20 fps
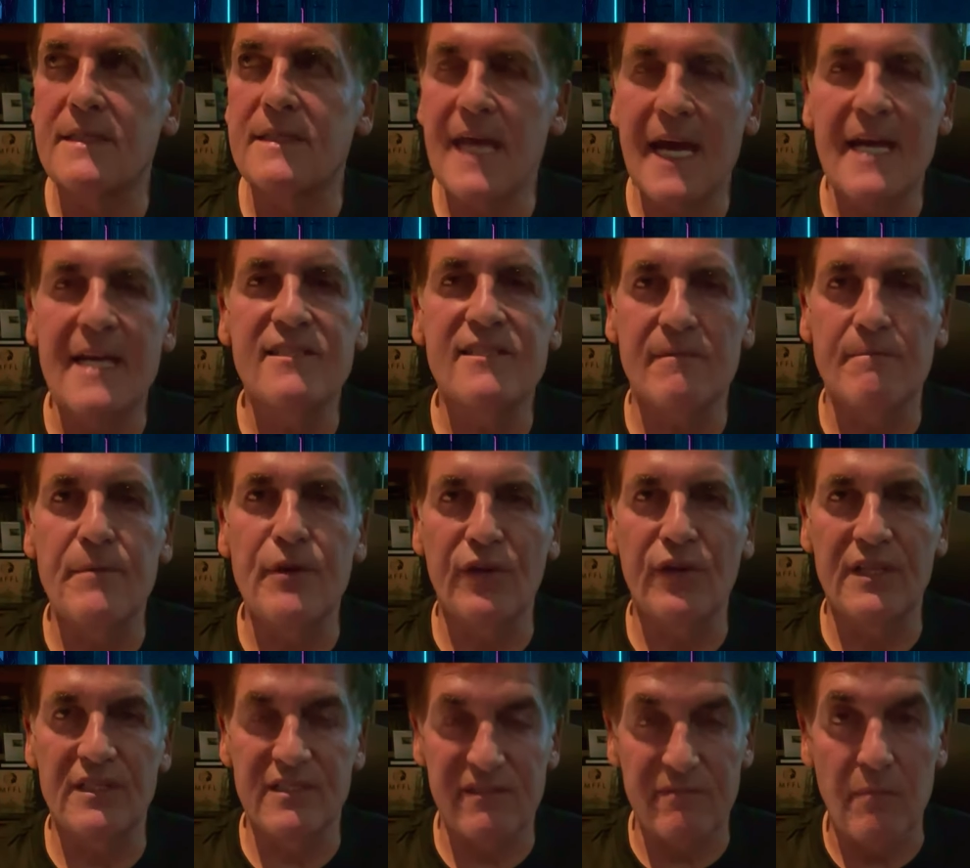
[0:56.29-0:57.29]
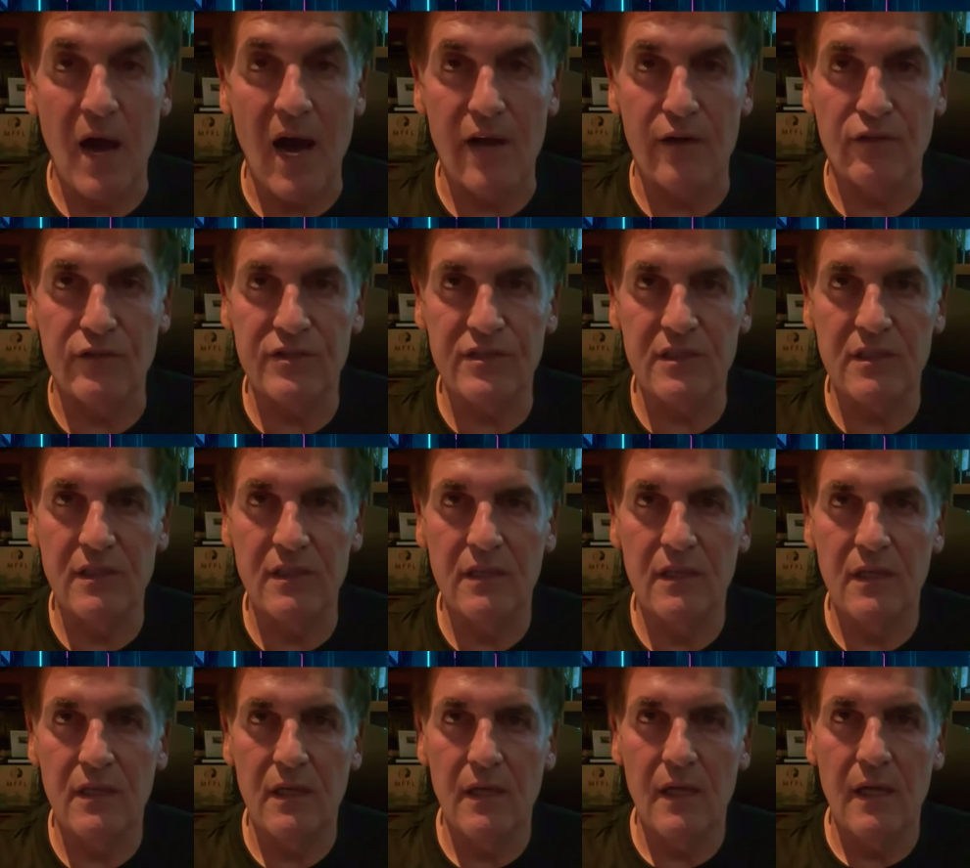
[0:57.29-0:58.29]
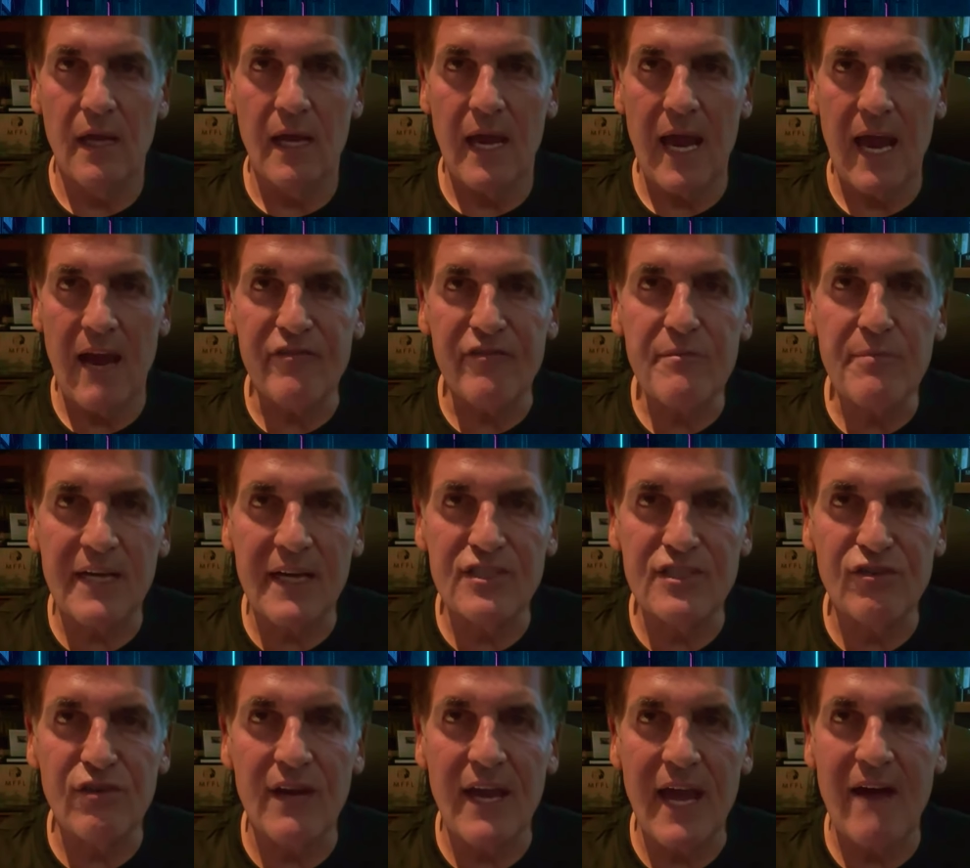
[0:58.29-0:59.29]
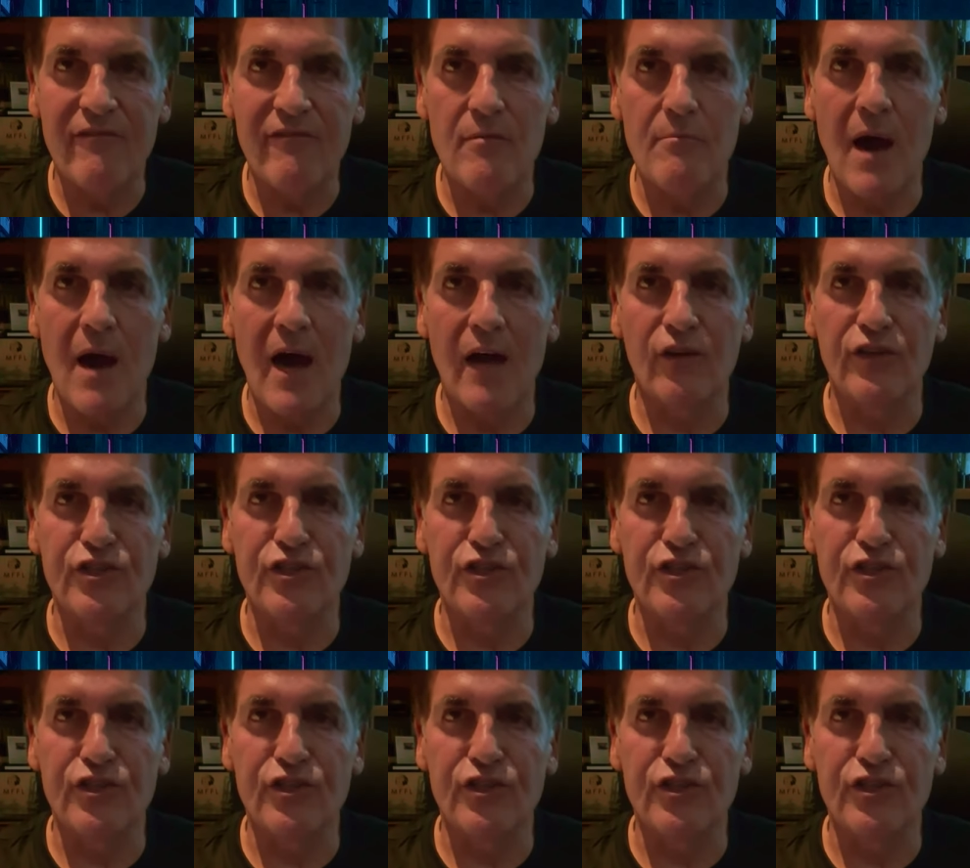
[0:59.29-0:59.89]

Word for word: tens of millions of models. Everybody's going to have a model.